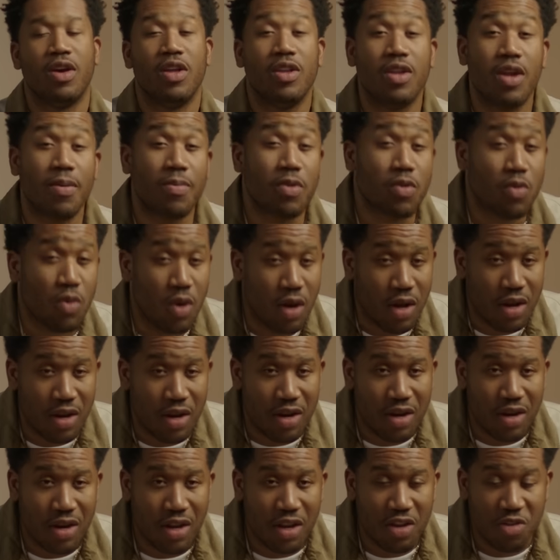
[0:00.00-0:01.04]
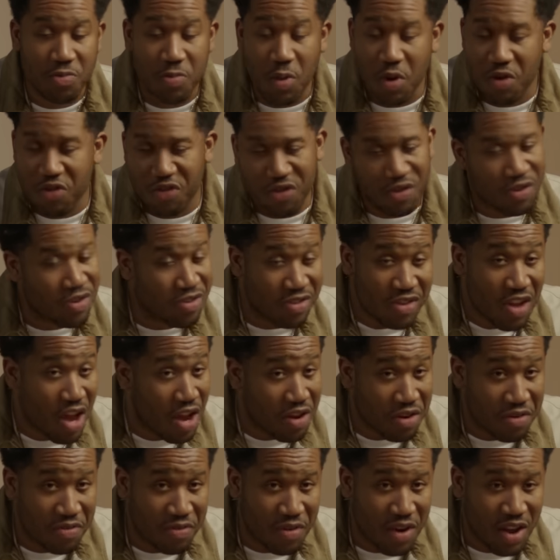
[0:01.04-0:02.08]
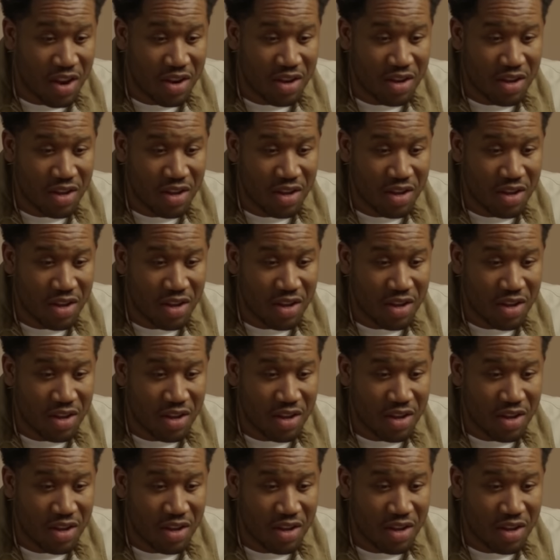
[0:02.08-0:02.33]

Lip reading: Number one, exposure is not your friend.